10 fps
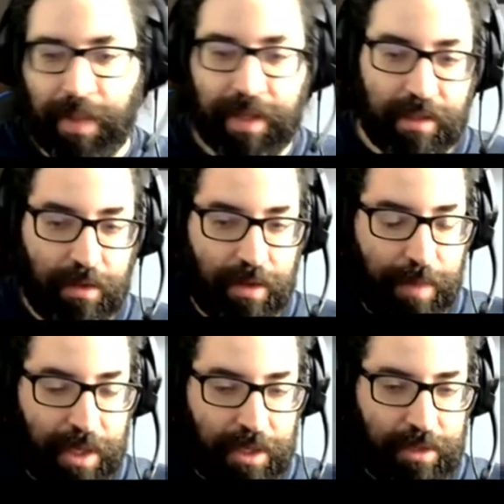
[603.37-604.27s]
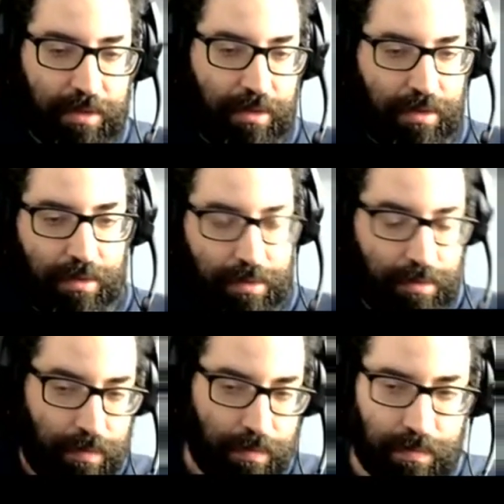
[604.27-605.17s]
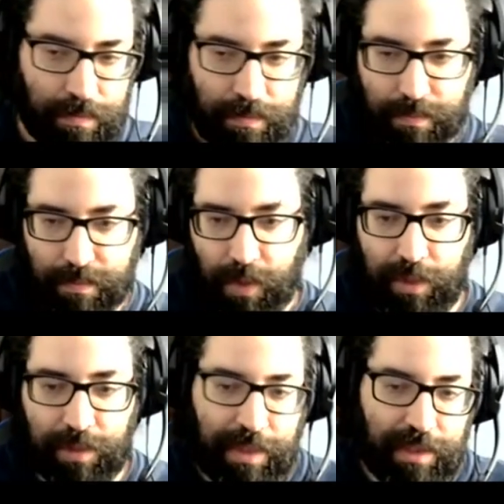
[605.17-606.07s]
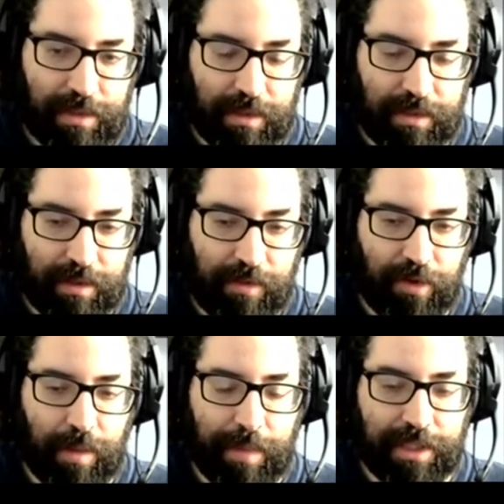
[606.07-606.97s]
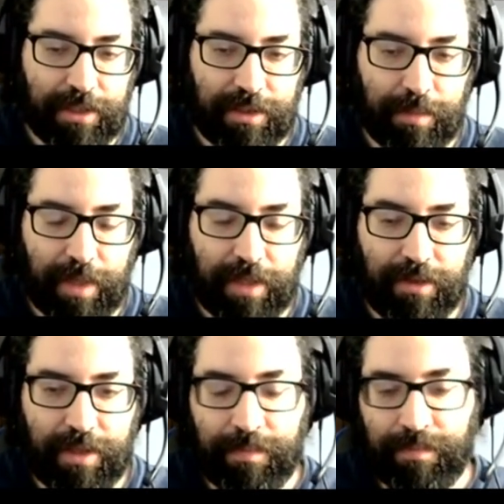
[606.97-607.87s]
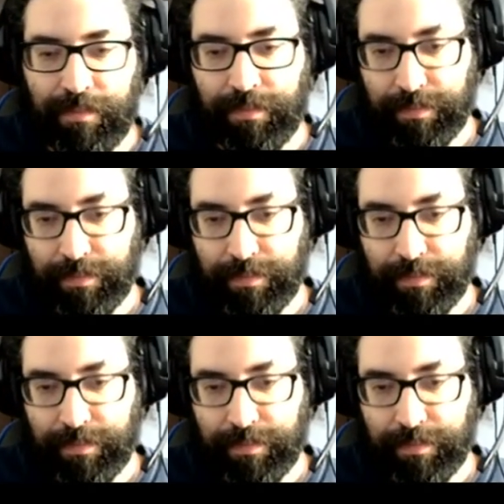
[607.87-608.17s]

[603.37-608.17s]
expected codimension, which means it's of codimension g minus d,